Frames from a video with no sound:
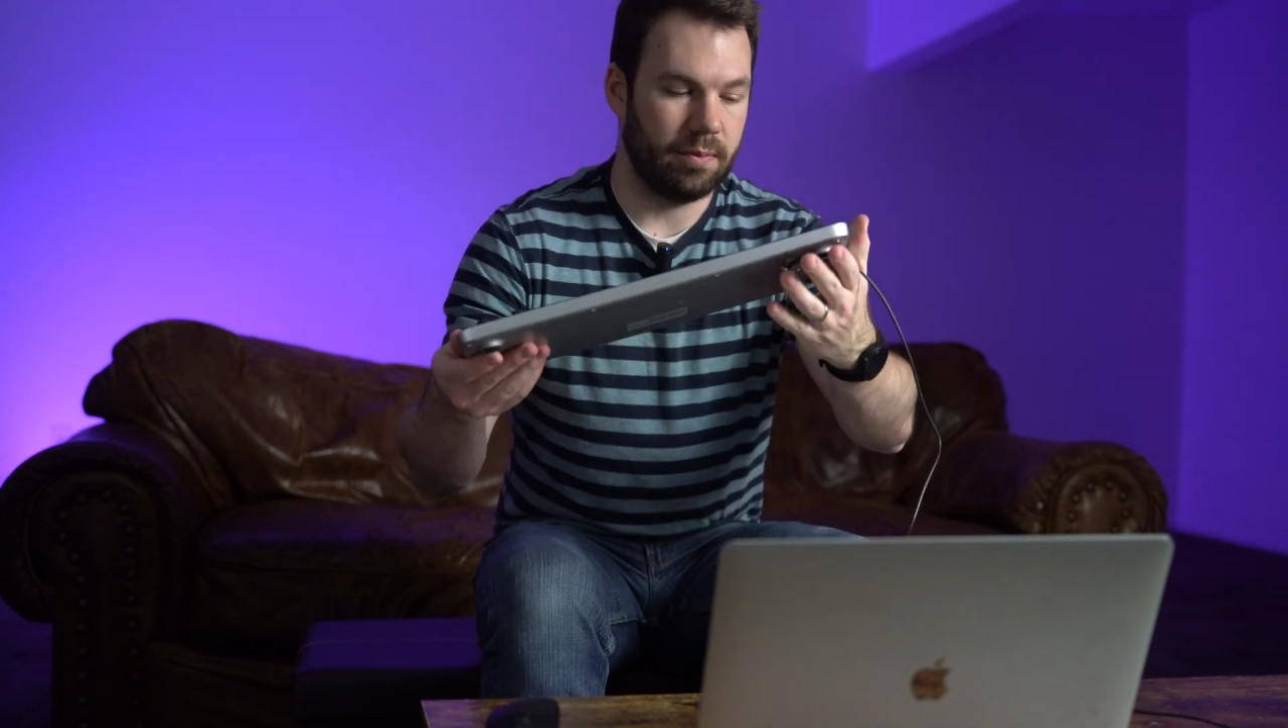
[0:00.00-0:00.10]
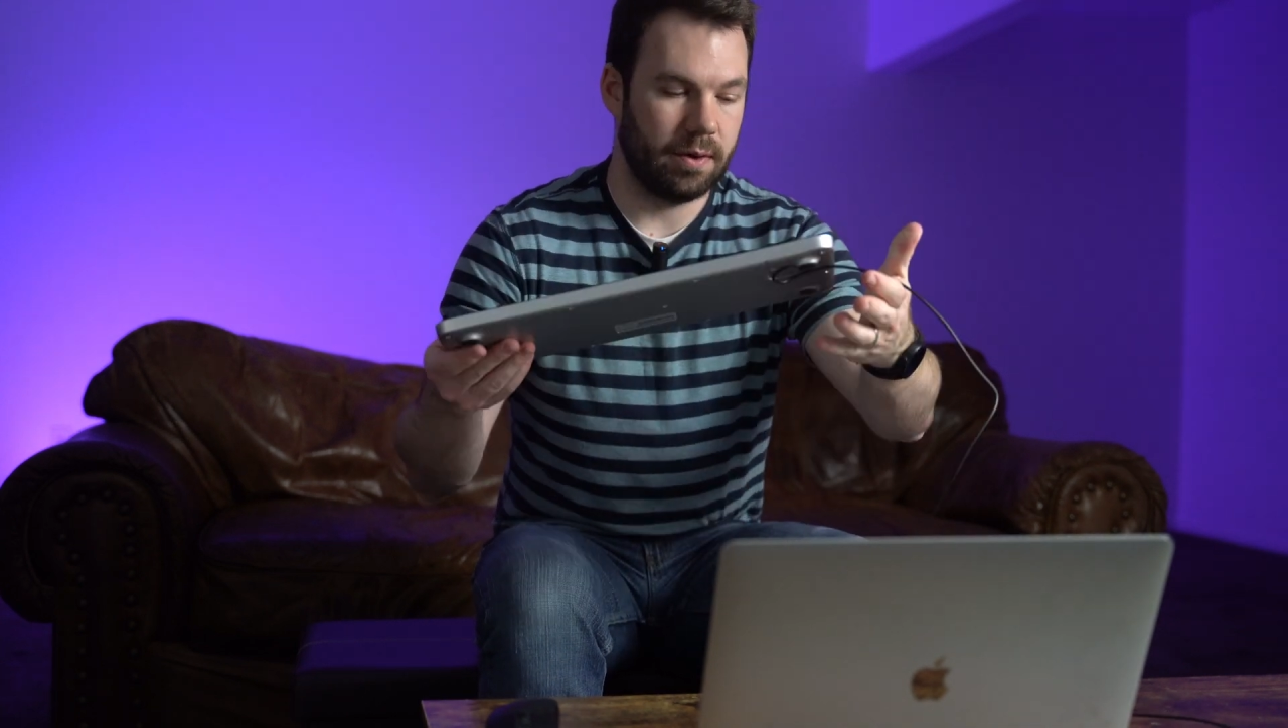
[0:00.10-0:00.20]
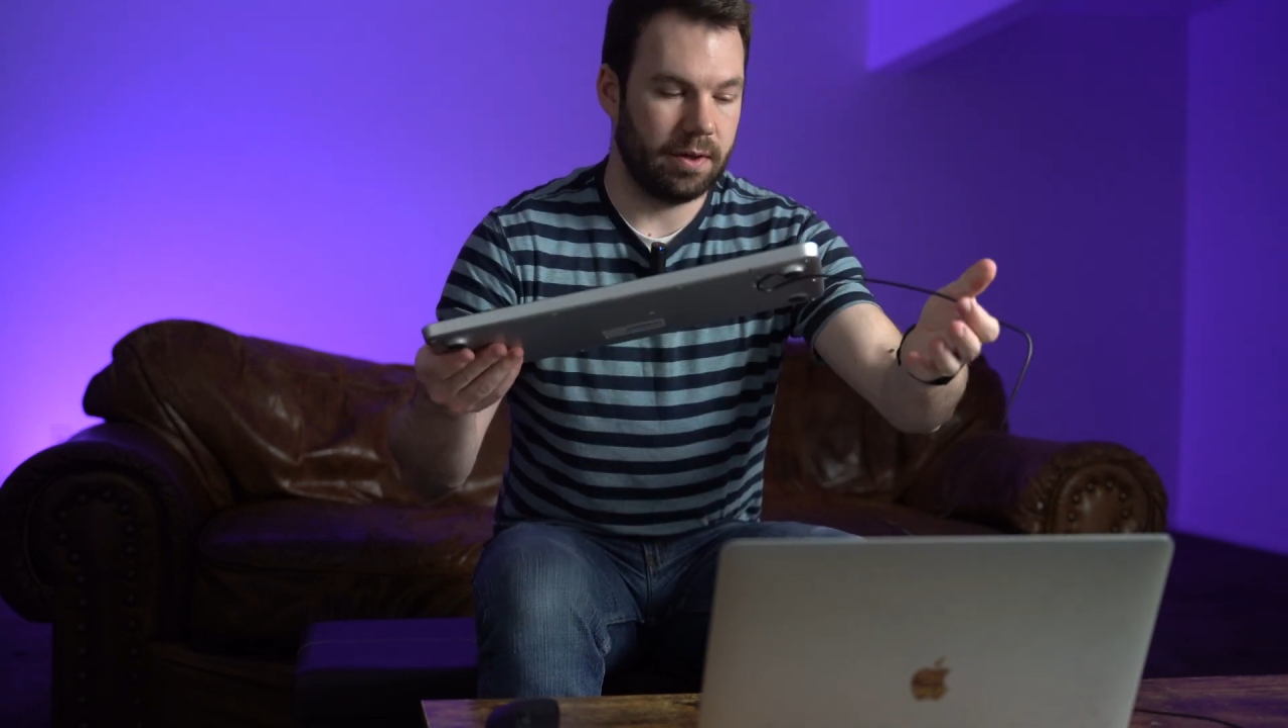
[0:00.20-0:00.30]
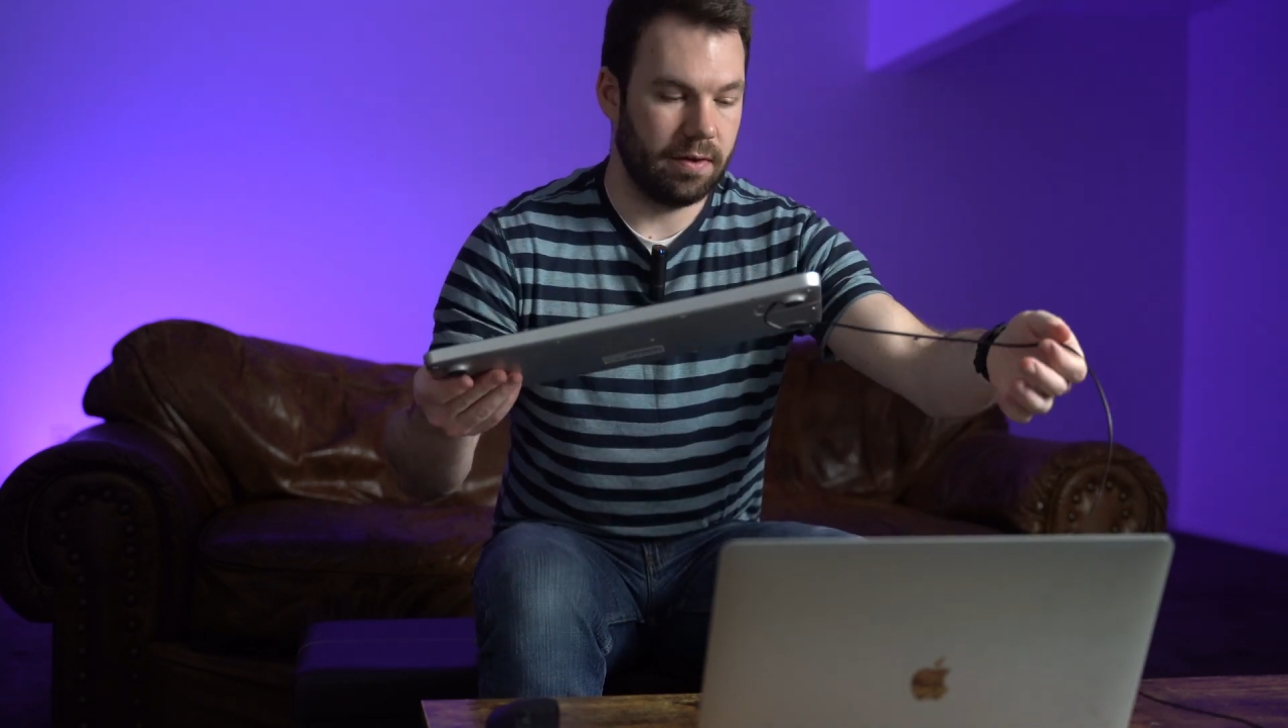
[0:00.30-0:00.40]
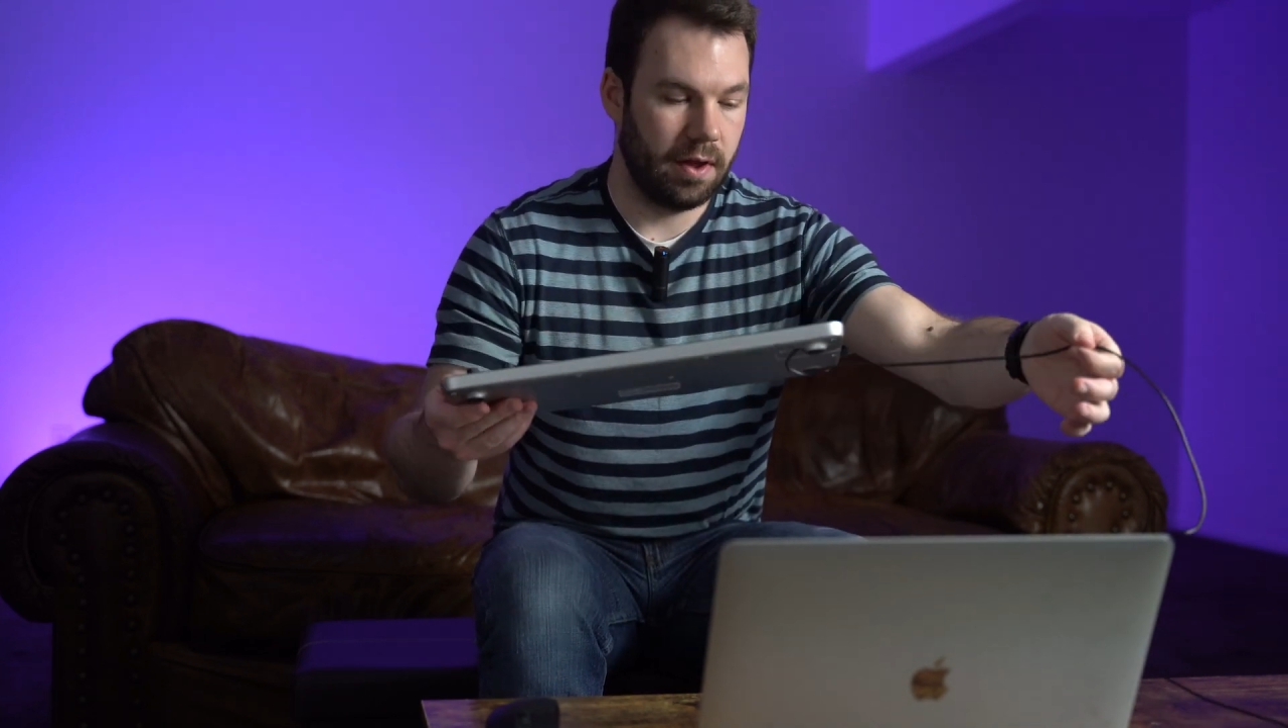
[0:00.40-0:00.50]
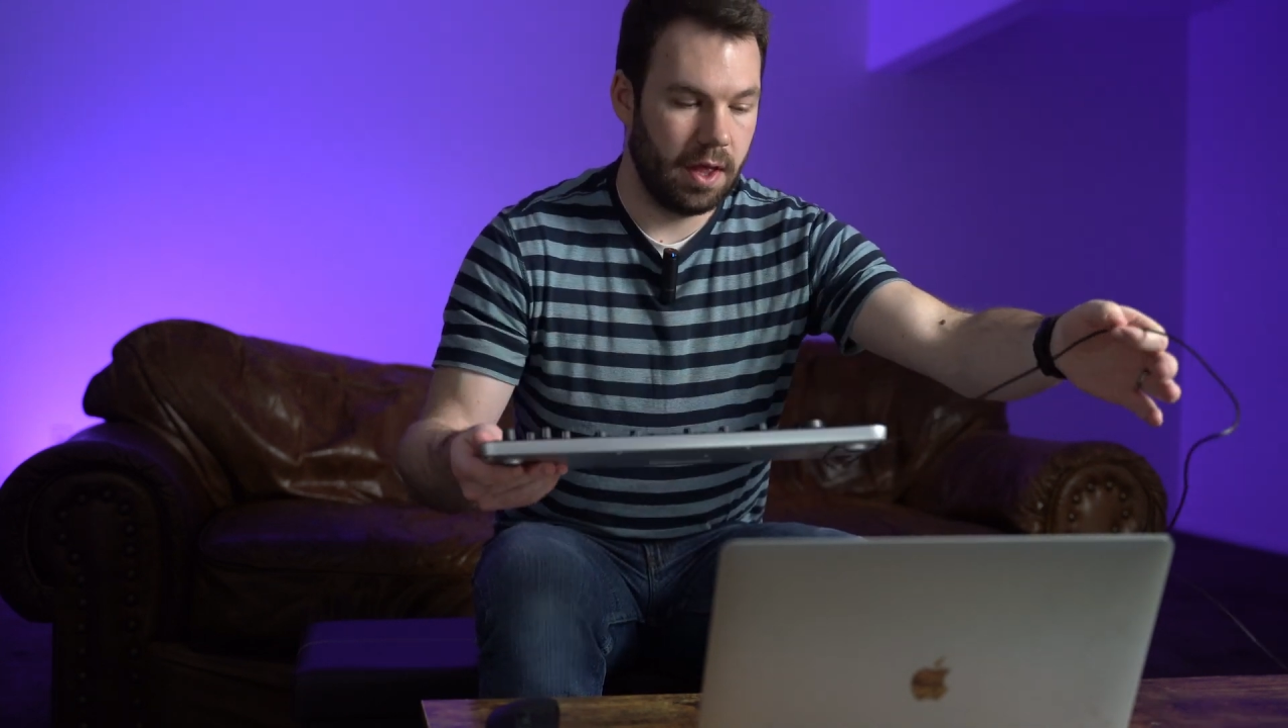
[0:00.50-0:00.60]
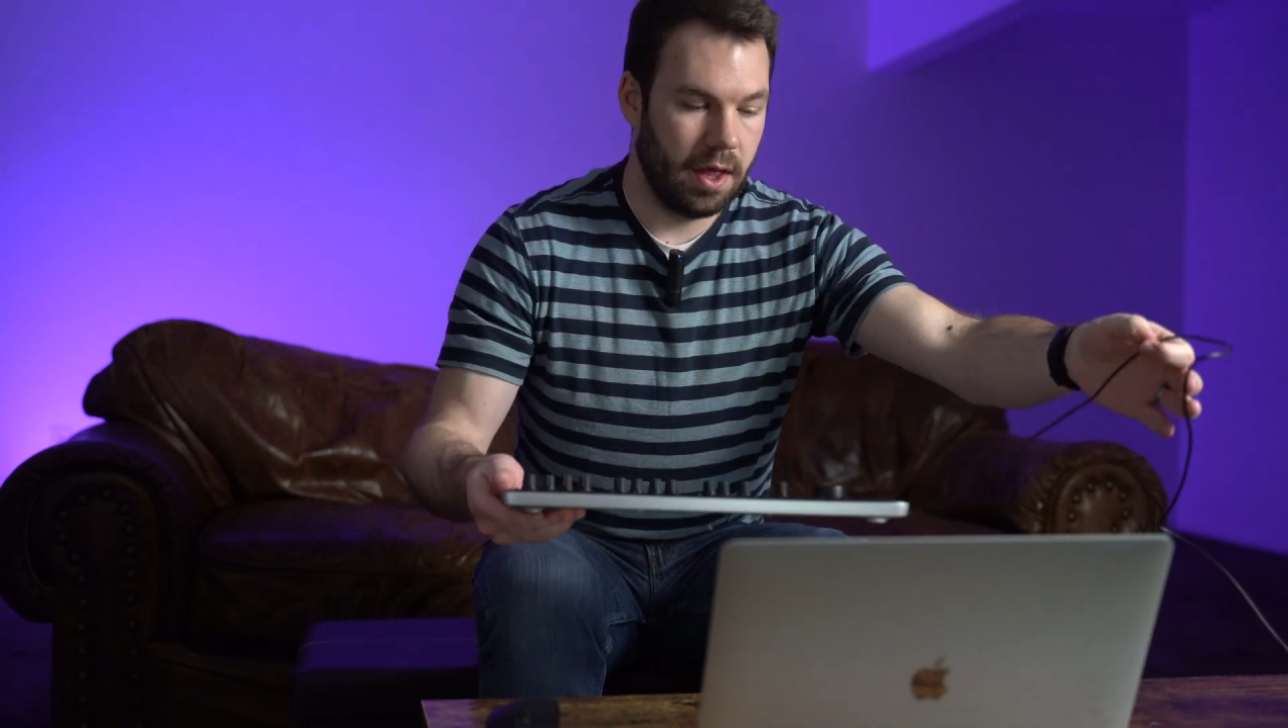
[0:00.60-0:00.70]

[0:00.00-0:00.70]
ones.